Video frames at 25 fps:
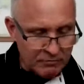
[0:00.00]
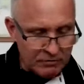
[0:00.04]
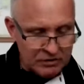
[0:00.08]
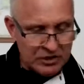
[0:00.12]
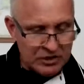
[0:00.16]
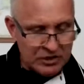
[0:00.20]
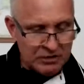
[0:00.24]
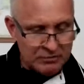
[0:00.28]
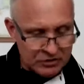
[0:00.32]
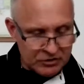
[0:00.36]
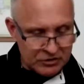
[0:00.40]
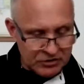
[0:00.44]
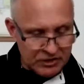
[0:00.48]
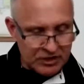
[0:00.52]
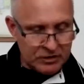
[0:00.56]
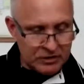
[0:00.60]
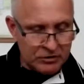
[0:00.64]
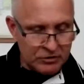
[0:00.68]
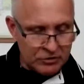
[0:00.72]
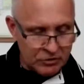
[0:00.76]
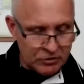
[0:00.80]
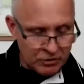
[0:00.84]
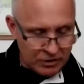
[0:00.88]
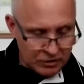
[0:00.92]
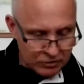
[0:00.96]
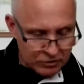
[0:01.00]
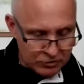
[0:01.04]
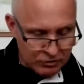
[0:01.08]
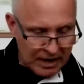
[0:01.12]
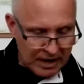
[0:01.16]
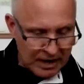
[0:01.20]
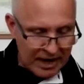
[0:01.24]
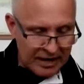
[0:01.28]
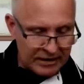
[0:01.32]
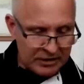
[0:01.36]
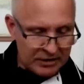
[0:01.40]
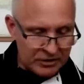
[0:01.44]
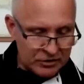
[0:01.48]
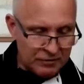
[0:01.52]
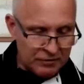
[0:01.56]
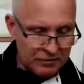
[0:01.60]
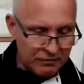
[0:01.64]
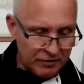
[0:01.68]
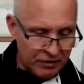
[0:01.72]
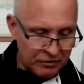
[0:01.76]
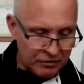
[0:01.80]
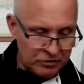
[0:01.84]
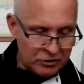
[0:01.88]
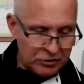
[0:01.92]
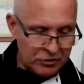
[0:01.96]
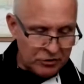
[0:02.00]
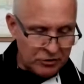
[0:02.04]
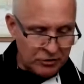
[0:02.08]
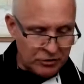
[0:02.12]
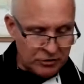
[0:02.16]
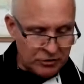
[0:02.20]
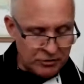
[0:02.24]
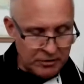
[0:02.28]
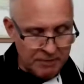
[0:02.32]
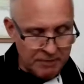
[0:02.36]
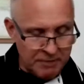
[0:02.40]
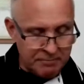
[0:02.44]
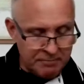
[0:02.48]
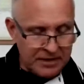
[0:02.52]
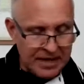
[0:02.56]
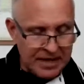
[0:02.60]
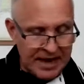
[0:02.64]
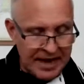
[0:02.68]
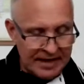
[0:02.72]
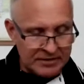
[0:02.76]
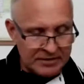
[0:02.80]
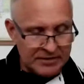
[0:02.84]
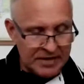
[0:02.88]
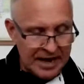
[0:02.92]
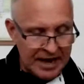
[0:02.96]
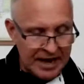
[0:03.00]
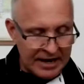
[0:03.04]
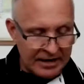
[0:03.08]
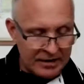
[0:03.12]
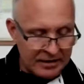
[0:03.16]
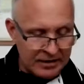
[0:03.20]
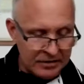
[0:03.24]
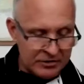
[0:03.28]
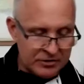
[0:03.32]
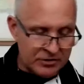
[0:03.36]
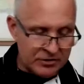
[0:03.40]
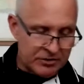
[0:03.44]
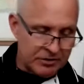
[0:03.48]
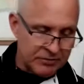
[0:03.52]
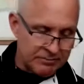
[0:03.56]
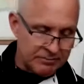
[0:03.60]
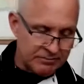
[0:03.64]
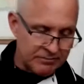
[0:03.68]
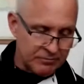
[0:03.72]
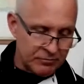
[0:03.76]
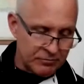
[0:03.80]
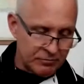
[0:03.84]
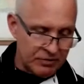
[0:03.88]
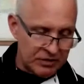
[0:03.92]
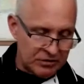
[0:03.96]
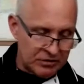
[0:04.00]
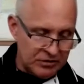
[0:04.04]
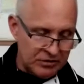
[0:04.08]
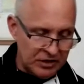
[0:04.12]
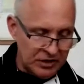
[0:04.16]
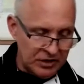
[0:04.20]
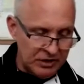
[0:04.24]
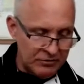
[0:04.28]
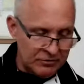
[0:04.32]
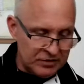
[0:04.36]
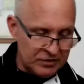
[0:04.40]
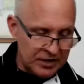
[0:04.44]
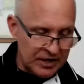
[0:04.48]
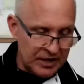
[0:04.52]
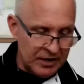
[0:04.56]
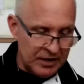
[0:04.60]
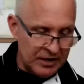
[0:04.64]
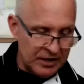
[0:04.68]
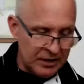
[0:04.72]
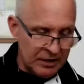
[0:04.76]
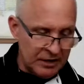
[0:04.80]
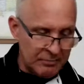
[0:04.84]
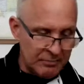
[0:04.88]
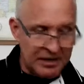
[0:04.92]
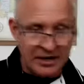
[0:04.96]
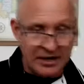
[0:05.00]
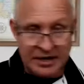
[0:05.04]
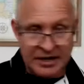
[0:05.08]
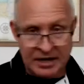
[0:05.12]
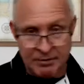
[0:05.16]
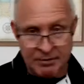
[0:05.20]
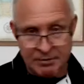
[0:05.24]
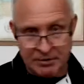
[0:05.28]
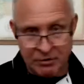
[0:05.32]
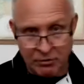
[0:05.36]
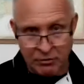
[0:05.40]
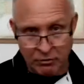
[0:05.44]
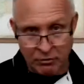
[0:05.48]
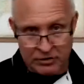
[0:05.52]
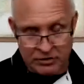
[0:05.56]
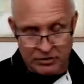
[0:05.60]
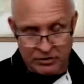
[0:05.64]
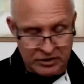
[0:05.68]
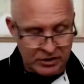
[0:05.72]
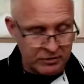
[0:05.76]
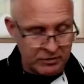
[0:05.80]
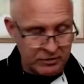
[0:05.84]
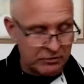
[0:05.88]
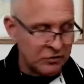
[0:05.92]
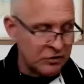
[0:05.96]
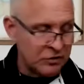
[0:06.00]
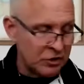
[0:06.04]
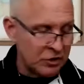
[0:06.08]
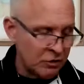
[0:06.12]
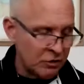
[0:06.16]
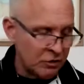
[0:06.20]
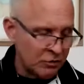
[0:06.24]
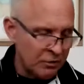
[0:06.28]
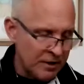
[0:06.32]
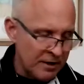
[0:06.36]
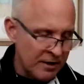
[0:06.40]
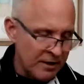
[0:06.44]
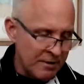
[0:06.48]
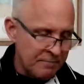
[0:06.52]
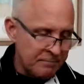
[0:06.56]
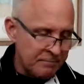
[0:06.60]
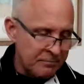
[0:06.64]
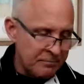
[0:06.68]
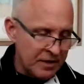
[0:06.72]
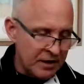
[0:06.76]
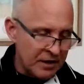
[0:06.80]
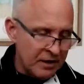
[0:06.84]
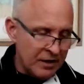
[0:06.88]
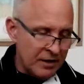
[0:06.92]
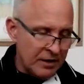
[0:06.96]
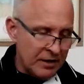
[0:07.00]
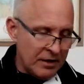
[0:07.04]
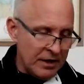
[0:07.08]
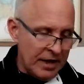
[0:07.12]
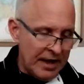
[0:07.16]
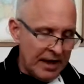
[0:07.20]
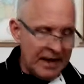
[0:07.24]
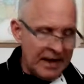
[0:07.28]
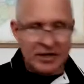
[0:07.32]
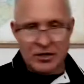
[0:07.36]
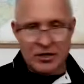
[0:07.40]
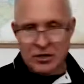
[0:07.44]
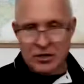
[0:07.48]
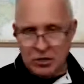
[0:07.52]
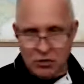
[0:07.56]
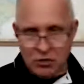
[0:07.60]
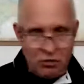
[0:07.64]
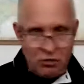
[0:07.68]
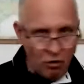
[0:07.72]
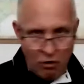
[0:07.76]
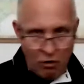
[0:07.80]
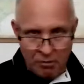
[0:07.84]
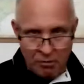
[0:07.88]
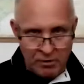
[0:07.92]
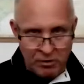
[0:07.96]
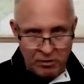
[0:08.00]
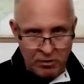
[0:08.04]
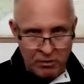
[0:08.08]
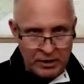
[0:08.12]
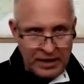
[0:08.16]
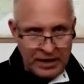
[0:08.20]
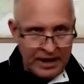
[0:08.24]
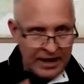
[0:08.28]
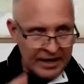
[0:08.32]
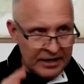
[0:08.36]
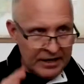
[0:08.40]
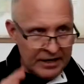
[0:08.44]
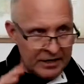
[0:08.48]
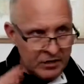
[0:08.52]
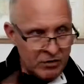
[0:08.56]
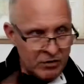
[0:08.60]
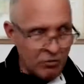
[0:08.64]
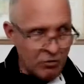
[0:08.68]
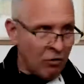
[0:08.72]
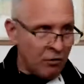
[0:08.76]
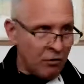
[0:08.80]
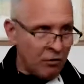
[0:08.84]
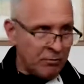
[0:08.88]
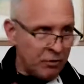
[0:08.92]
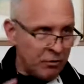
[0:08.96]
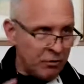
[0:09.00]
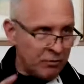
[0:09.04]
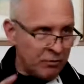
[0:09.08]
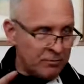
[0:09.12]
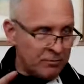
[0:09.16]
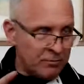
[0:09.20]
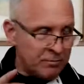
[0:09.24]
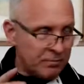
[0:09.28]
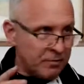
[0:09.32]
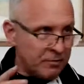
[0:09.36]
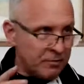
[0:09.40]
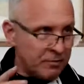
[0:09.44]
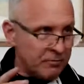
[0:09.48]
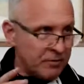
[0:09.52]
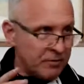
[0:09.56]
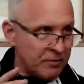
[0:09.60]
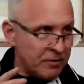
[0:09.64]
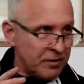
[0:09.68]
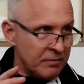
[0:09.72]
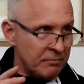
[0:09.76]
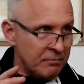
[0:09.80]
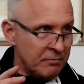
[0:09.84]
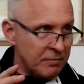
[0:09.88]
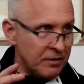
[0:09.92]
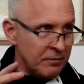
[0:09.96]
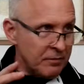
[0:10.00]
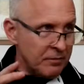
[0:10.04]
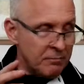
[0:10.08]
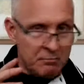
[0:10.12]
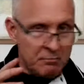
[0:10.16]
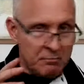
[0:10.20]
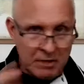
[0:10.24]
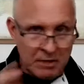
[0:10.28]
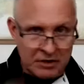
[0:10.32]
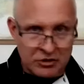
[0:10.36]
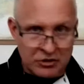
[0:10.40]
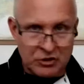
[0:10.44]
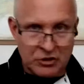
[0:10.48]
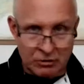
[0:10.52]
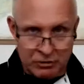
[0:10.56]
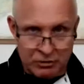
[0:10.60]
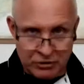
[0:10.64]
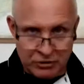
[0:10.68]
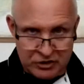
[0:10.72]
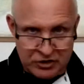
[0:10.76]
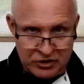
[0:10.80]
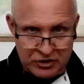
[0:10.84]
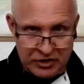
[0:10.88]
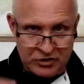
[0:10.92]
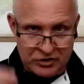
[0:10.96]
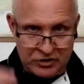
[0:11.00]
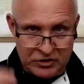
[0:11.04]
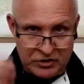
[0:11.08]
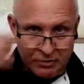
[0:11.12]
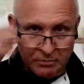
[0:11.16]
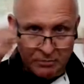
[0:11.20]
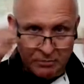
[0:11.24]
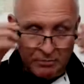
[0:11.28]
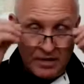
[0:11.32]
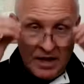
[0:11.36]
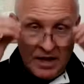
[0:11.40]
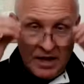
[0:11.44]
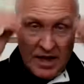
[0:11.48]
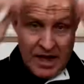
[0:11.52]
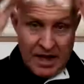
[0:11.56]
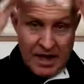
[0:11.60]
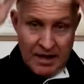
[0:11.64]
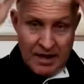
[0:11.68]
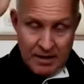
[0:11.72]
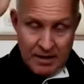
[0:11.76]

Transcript: receives a signal to contract, its functional antagonist receives a um, inhibitory signal. So a normal, a normal muscular system